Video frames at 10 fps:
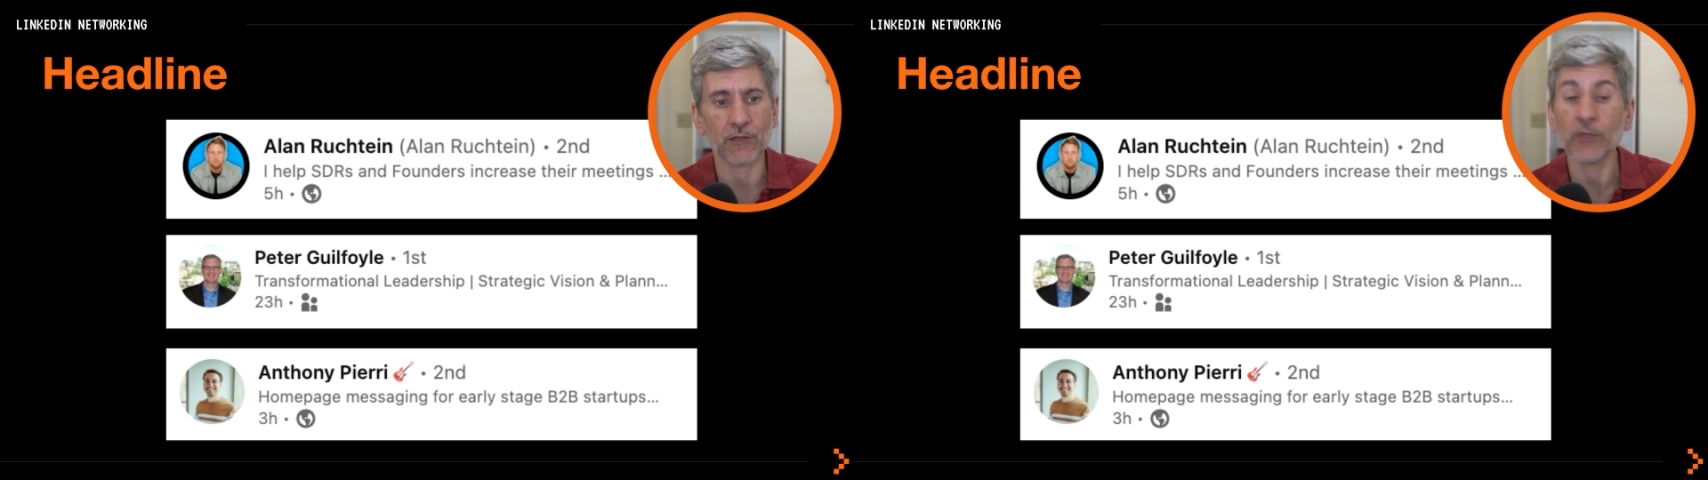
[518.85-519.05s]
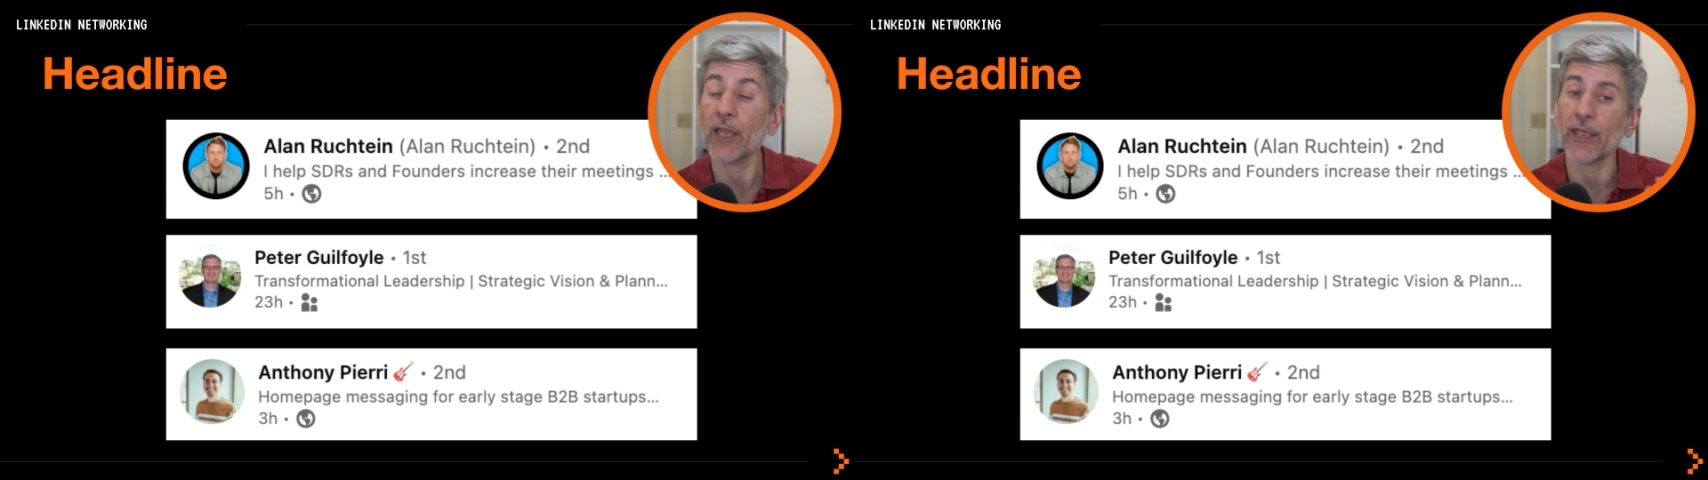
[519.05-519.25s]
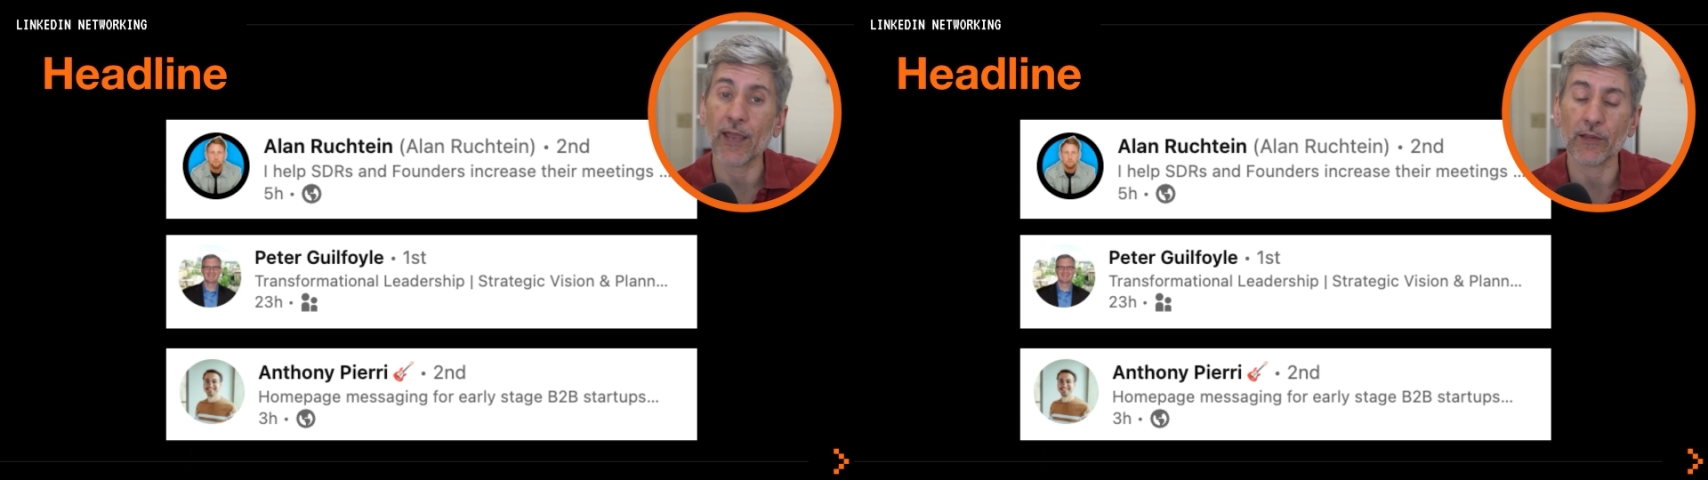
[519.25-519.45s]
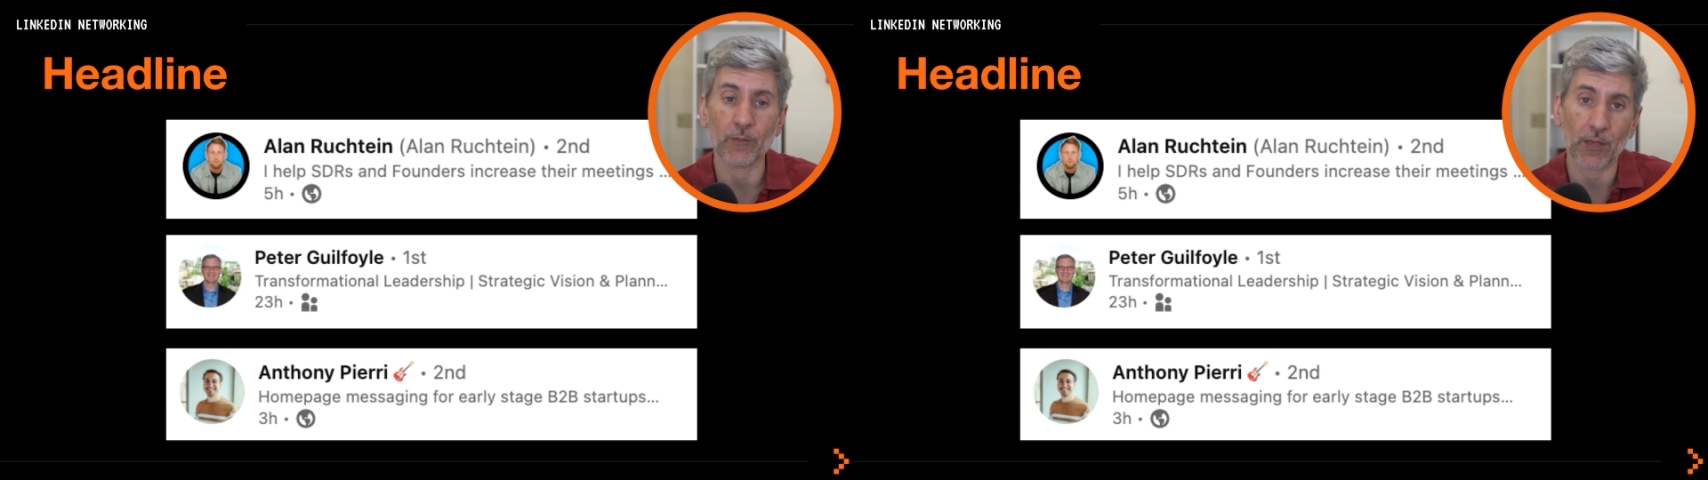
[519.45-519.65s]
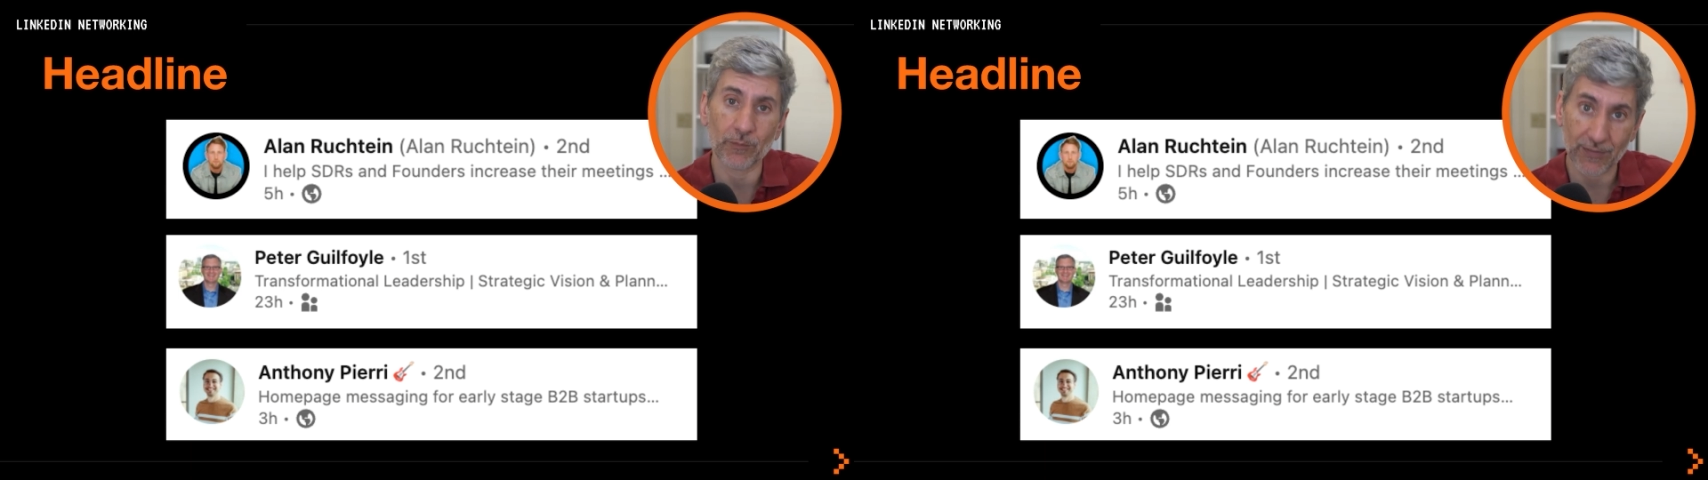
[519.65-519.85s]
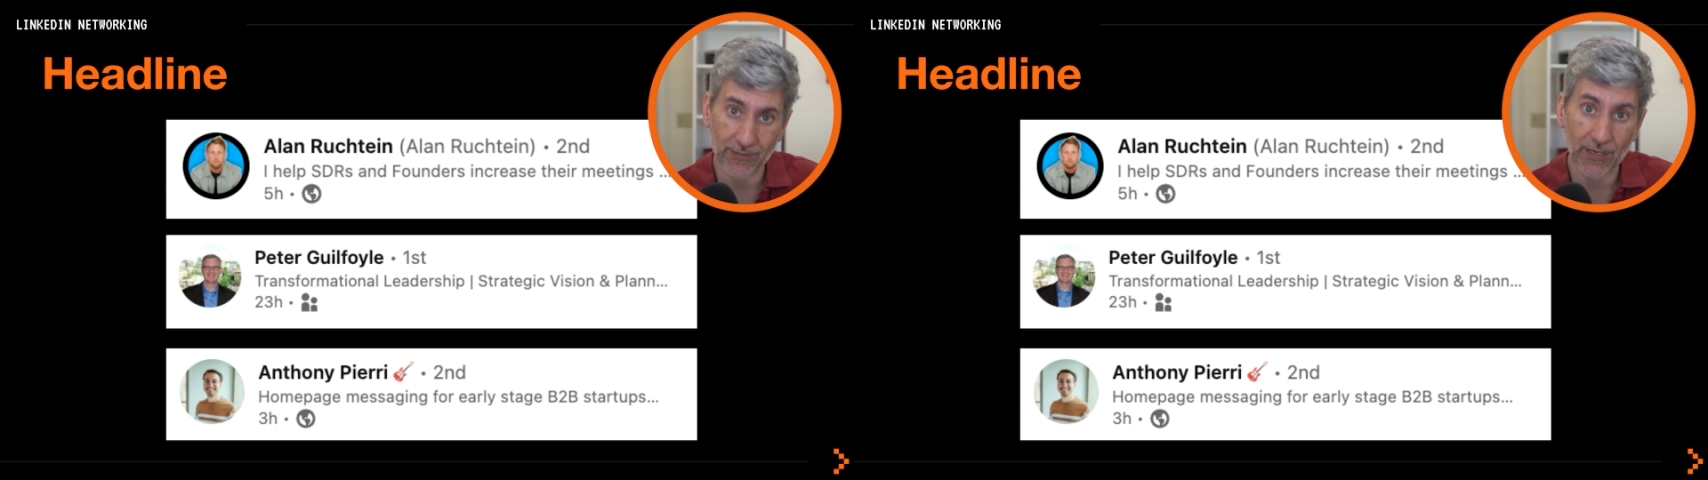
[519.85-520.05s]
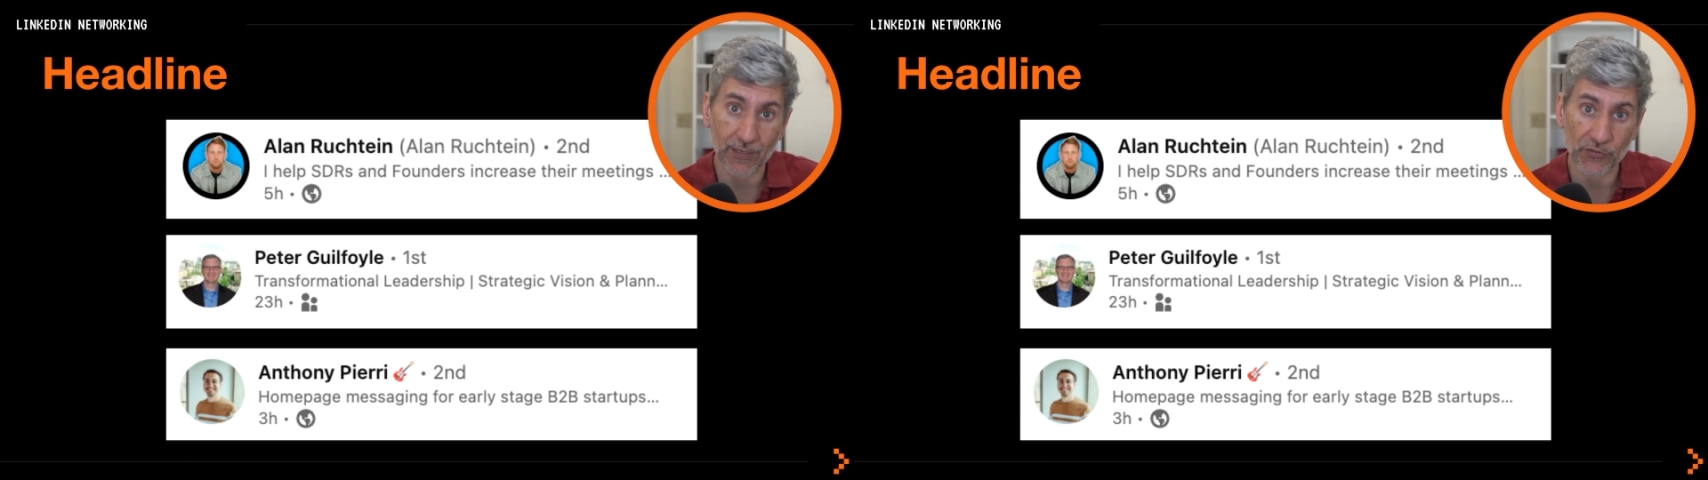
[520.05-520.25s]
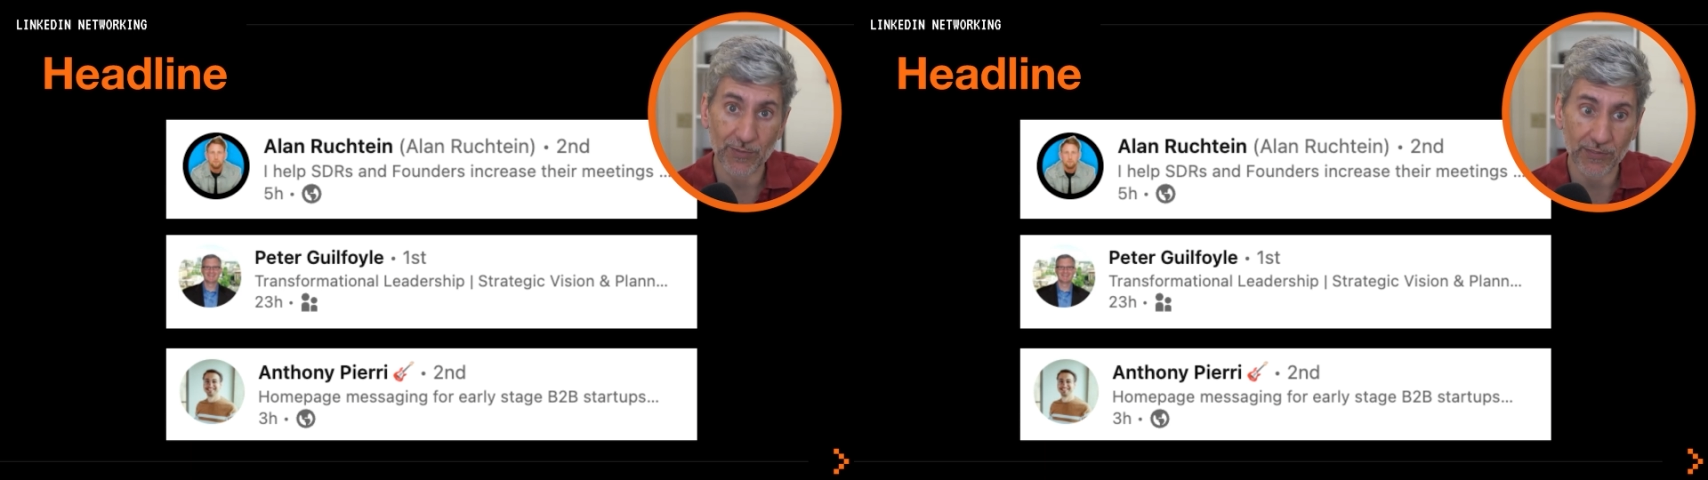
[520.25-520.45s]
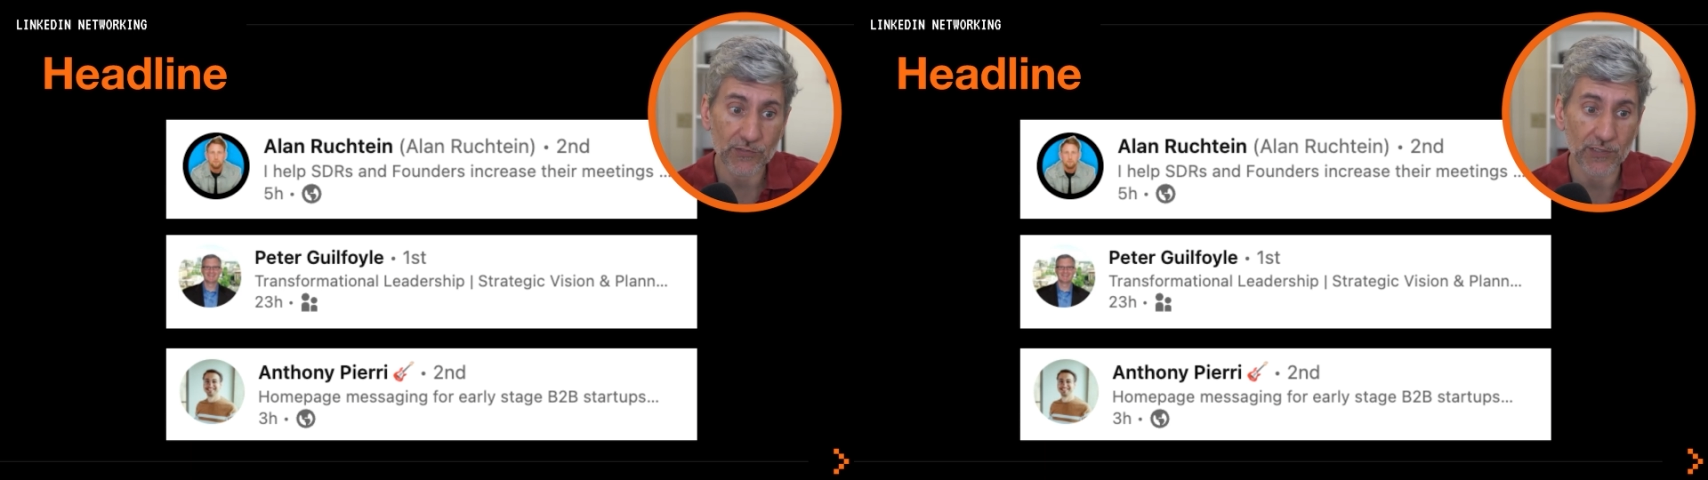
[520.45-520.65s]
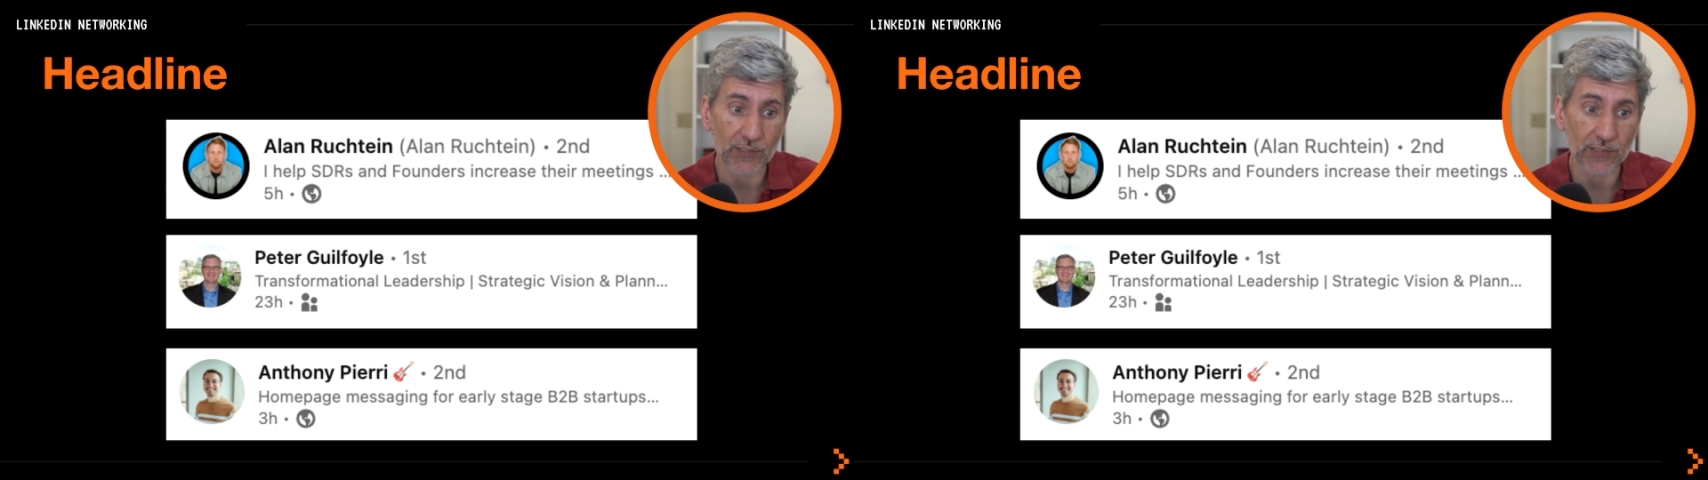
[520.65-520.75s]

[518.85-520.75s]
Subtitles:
Okay, Alan might be the guy I should be listening